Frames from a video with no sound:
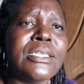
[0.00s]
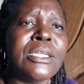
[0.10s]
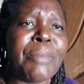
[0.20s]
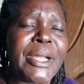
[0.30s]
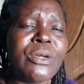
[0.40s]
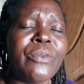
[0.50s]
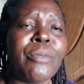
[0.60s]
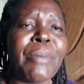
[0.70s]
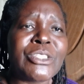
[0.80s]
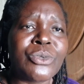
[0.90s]
depending on
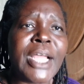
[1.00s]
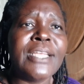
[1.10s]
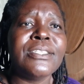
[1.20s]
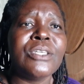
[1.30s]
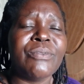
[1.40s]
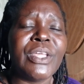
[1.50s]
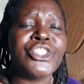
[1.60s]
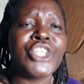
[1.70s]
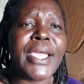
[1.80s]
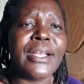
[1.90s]
the personality of the
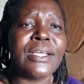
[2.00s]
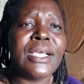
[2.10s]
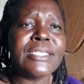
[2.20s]
child.